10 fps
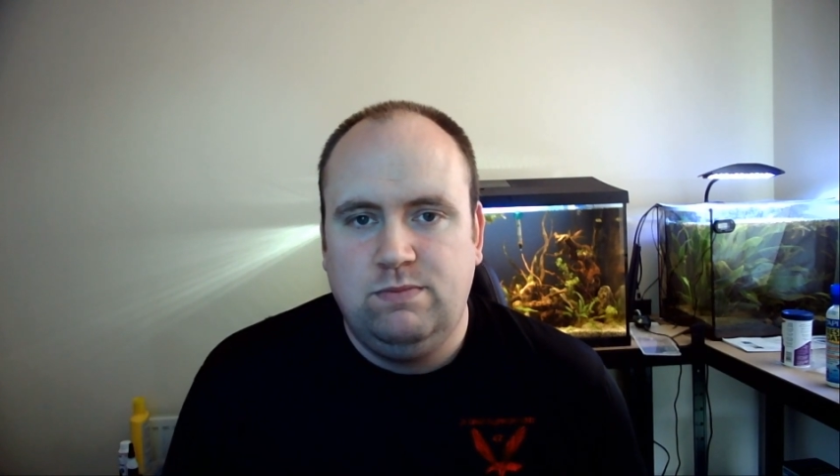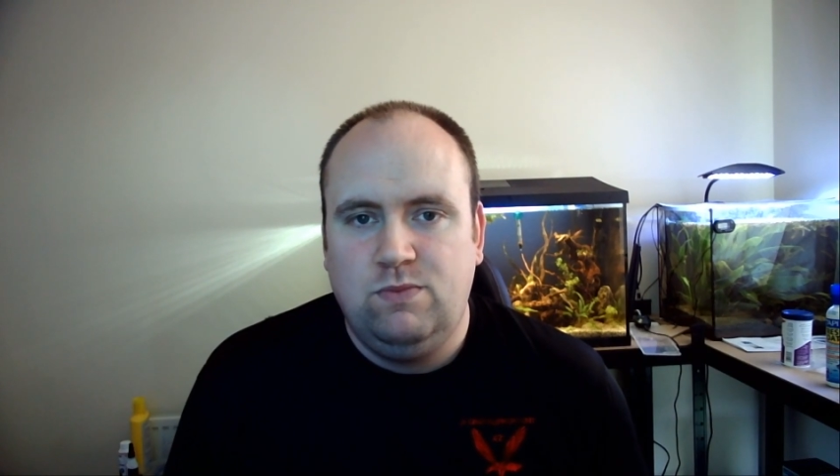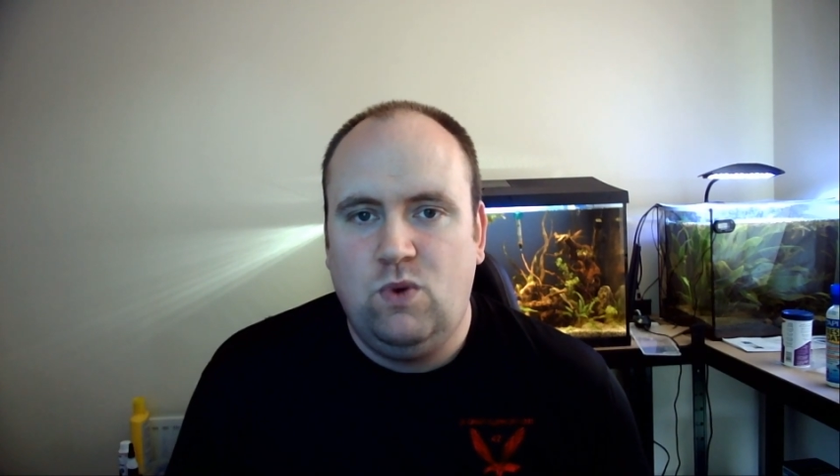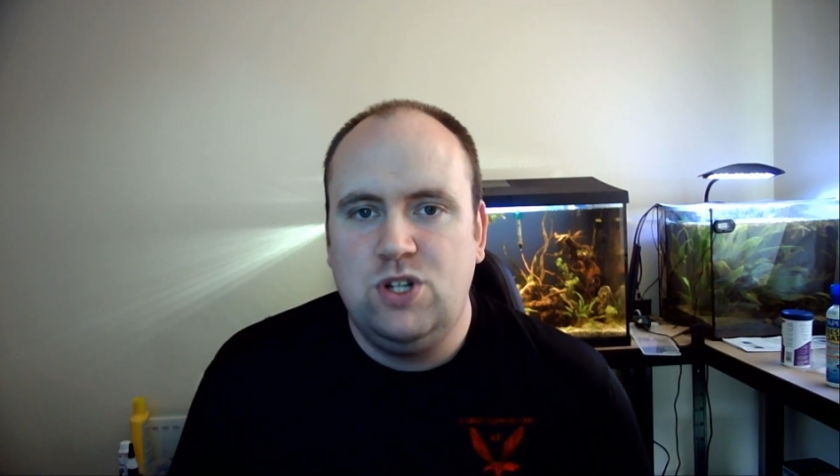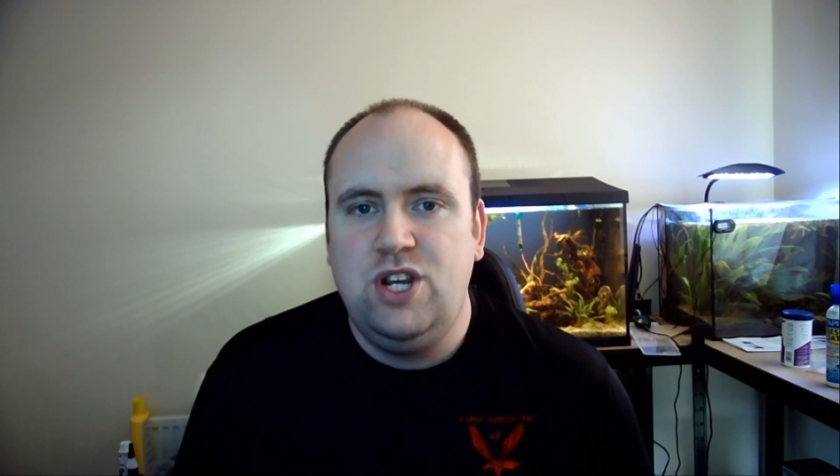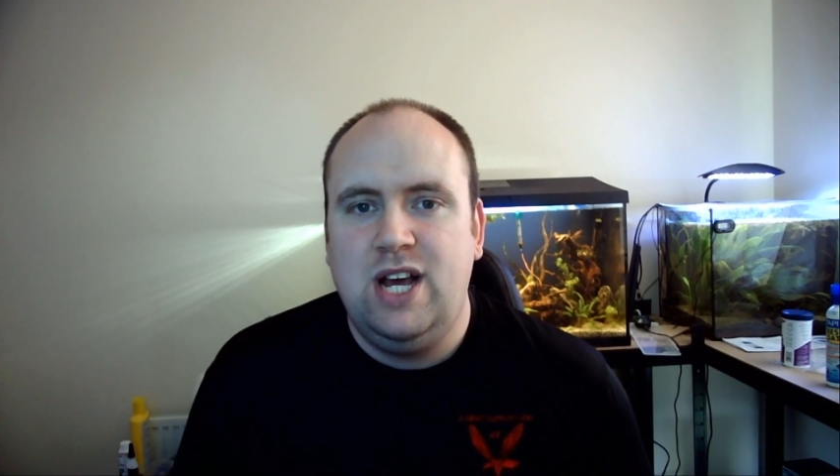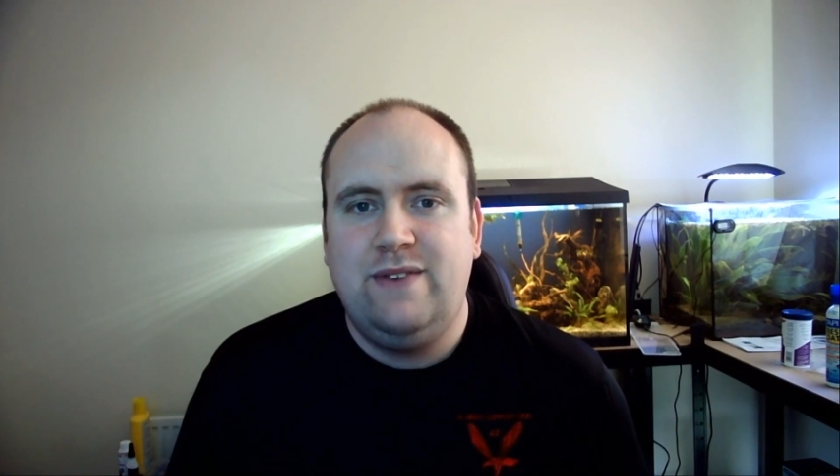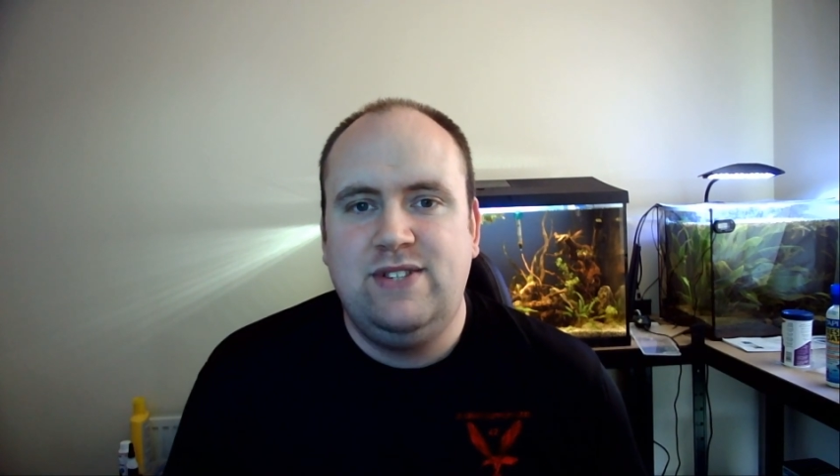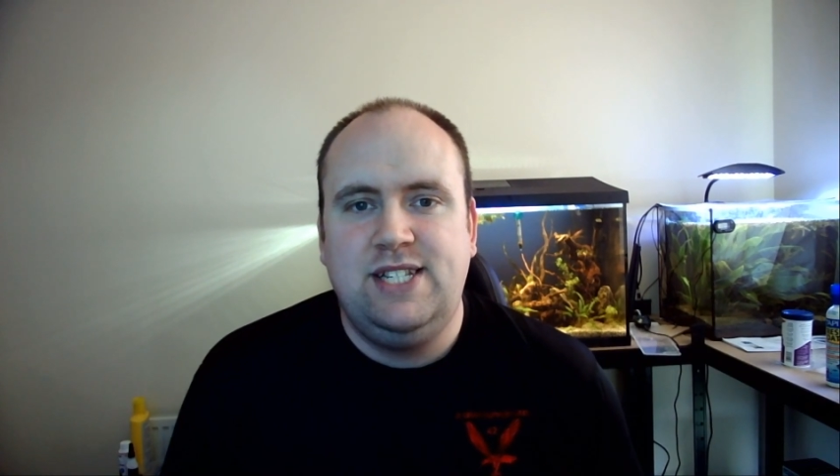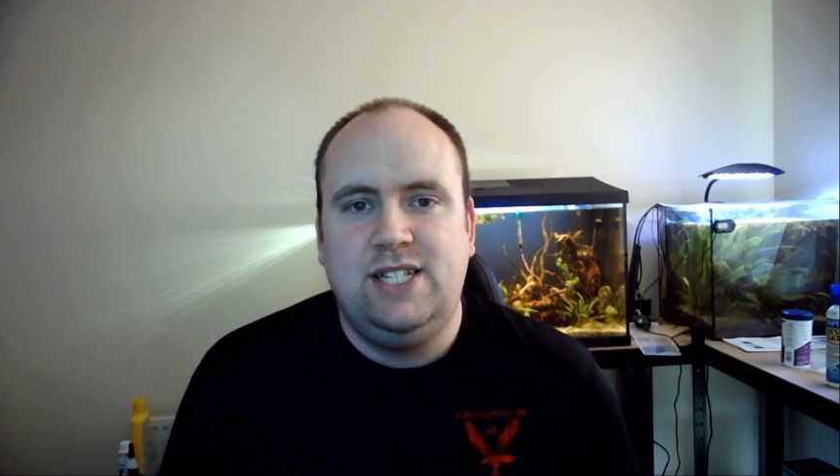Once you have
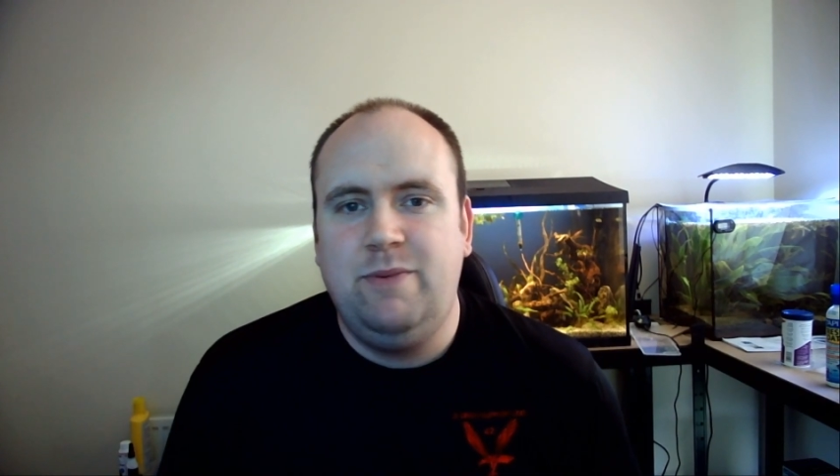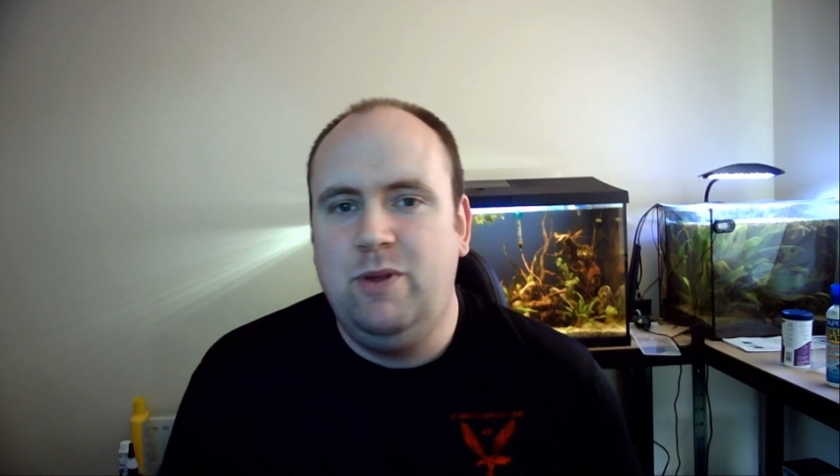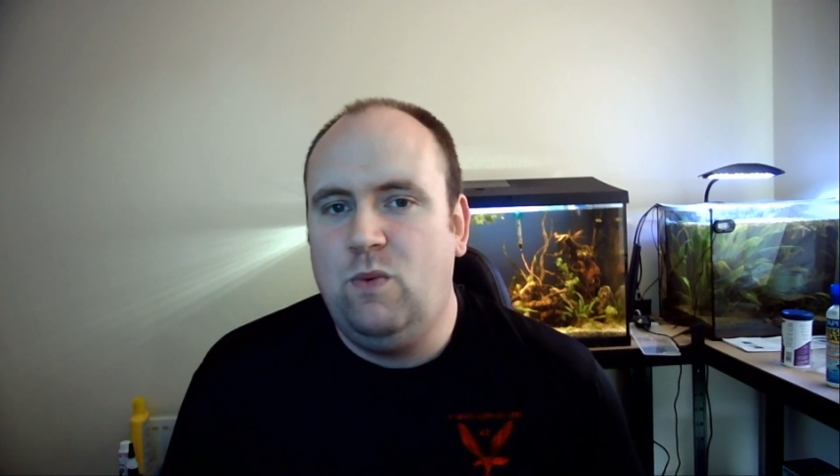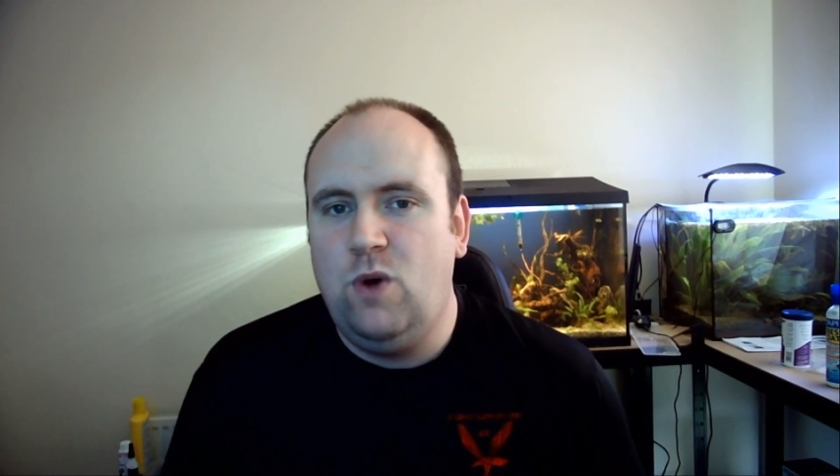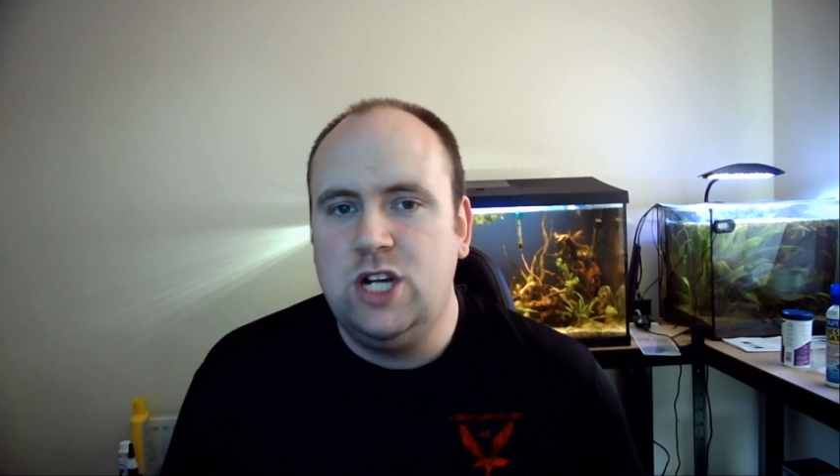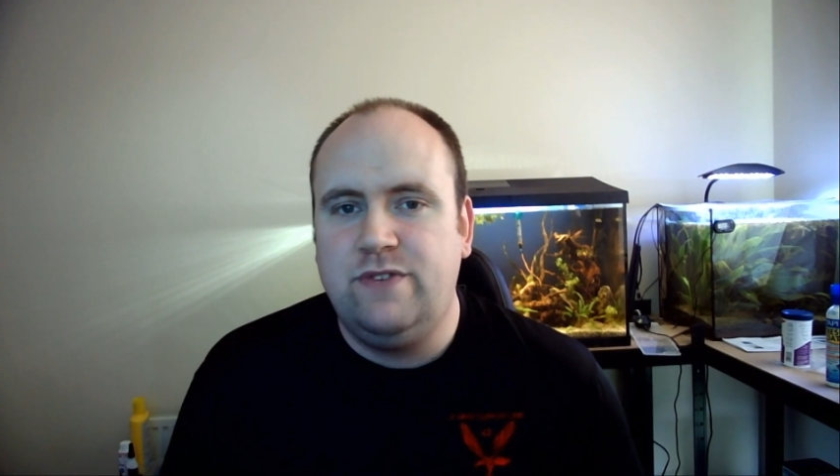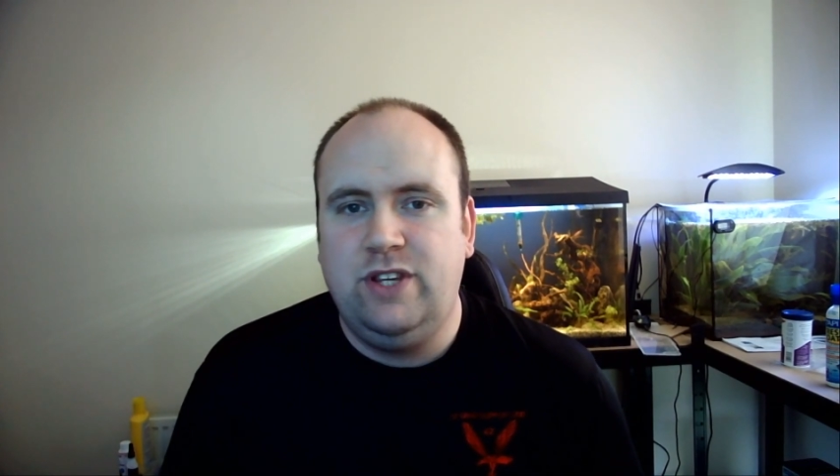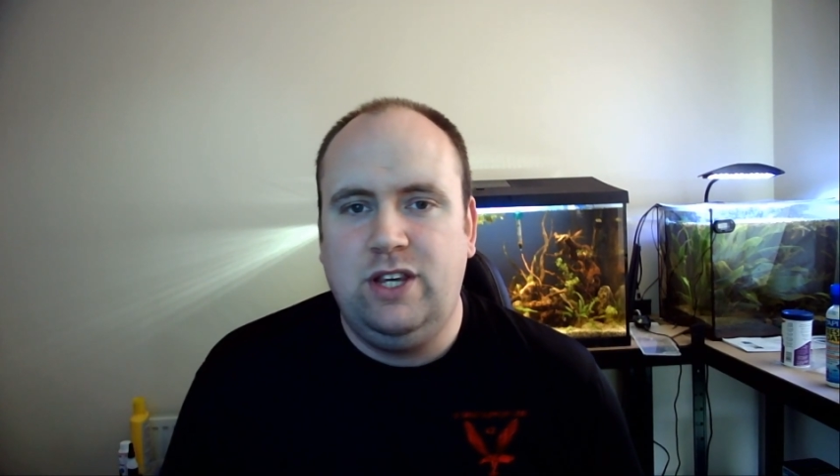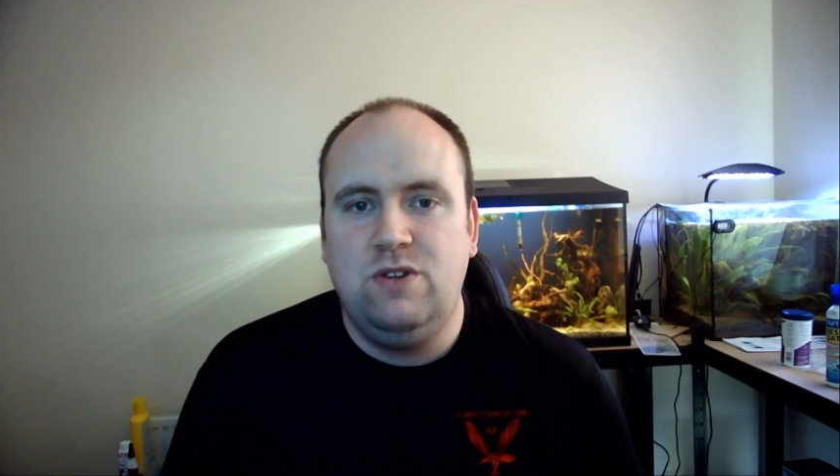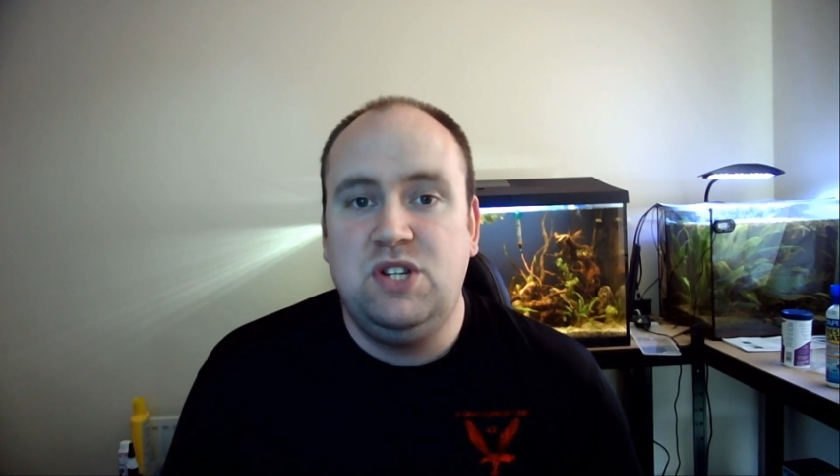a system that works for
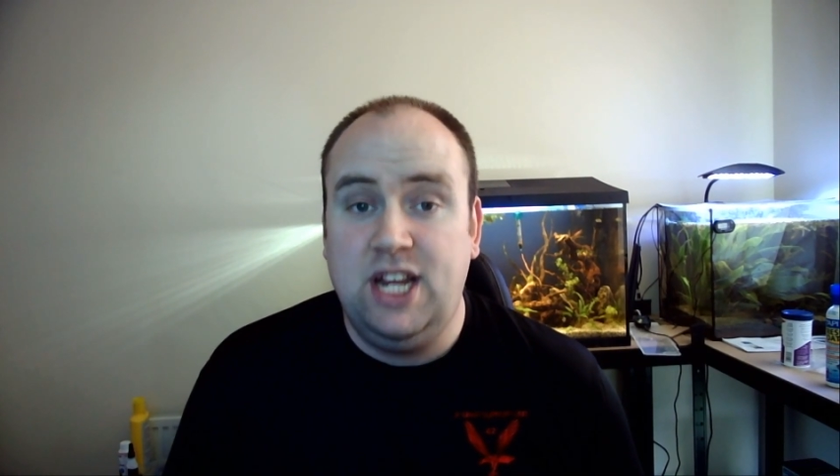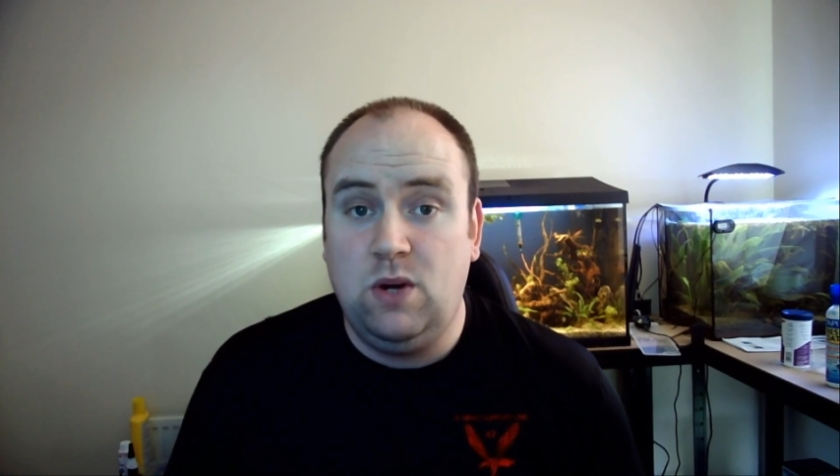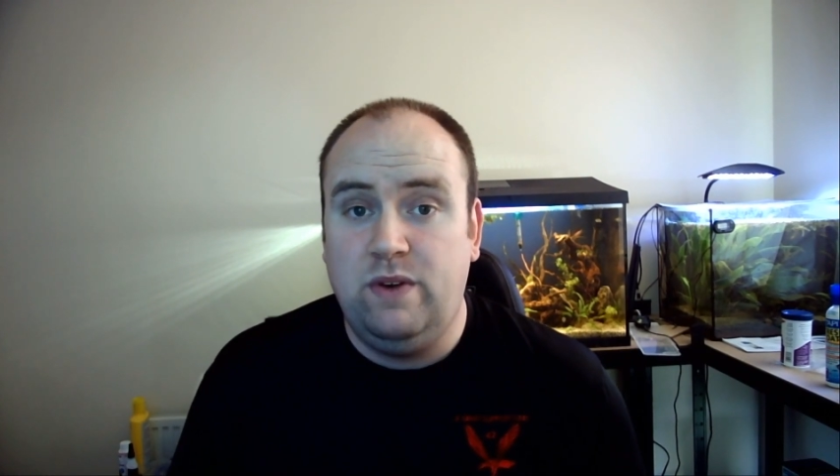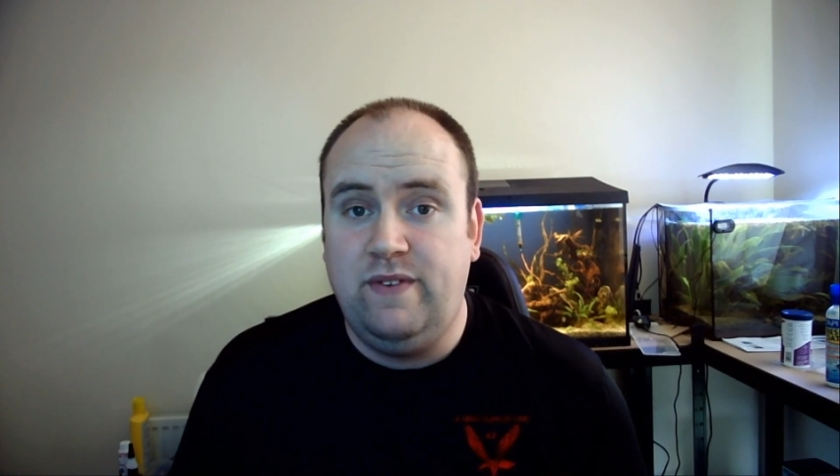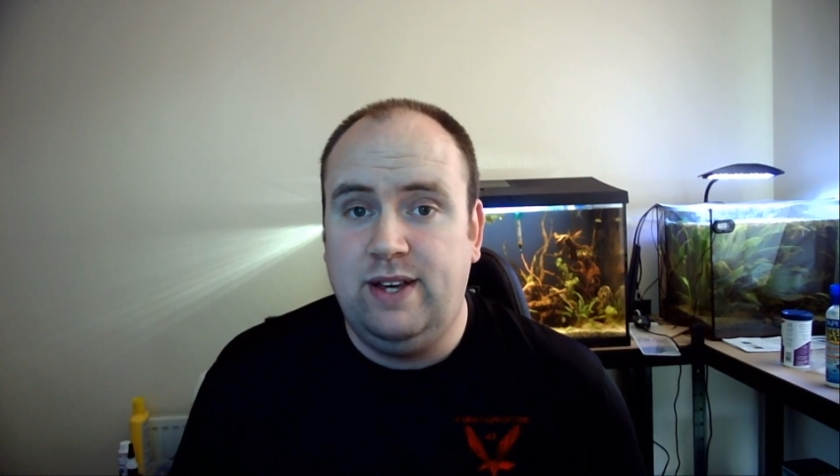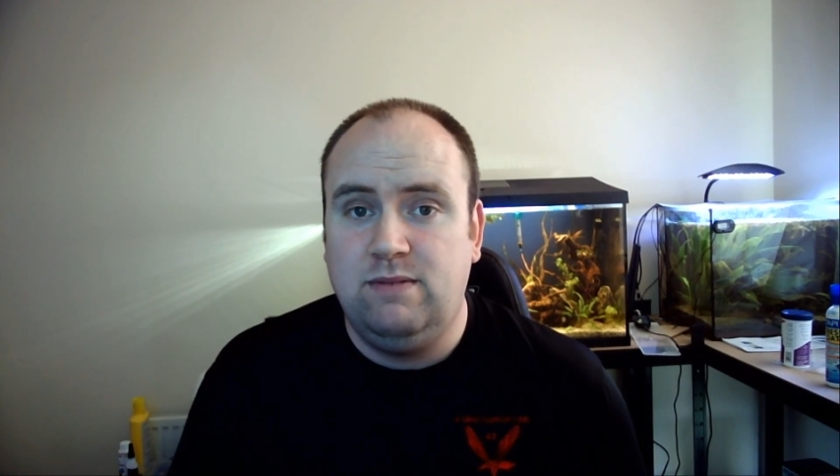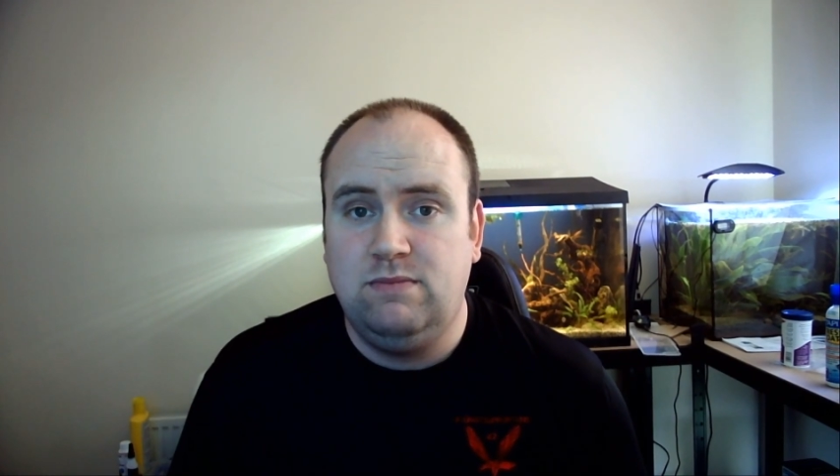you, stick with it.